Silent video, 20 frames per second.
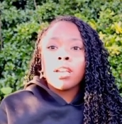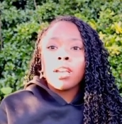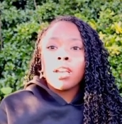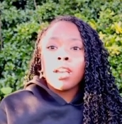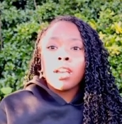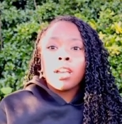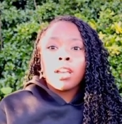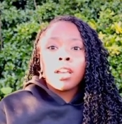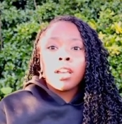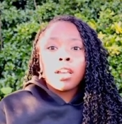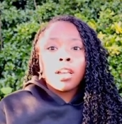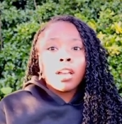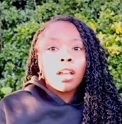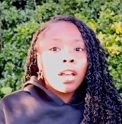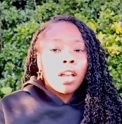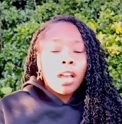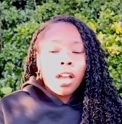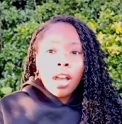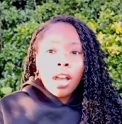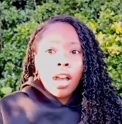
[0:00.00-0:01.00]

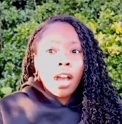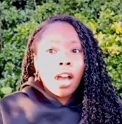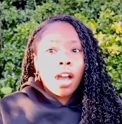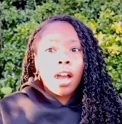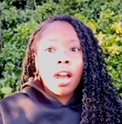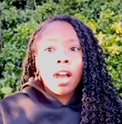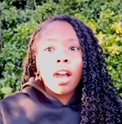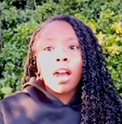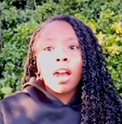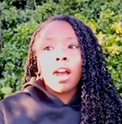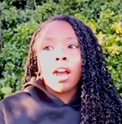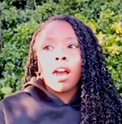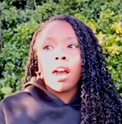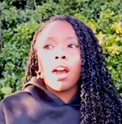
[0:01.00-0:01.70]
(no one is talking)